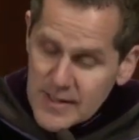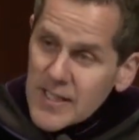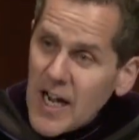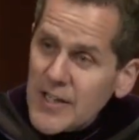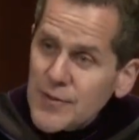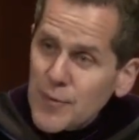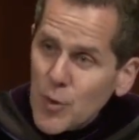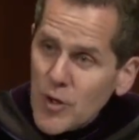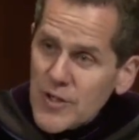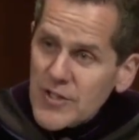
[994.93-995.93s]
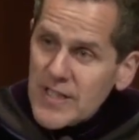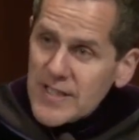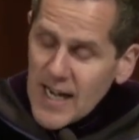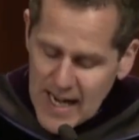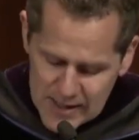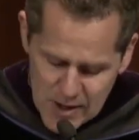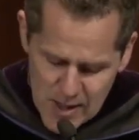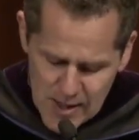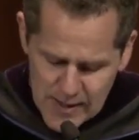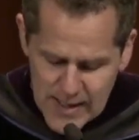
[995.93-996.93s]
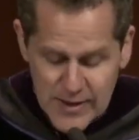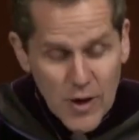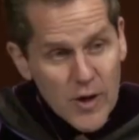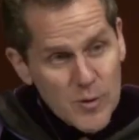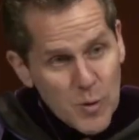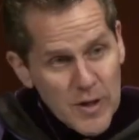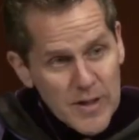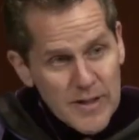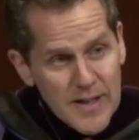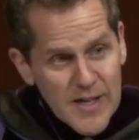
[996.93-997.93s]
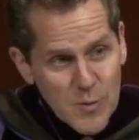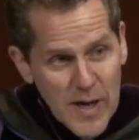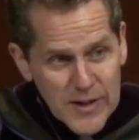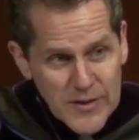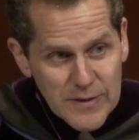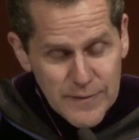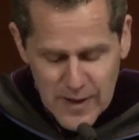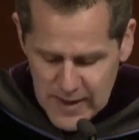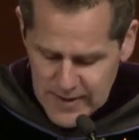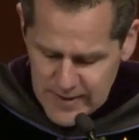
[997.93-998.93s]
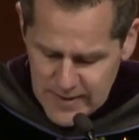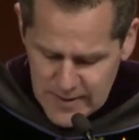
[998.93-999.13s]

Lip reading: ties forged in dialogue and hard work, as well as in fun,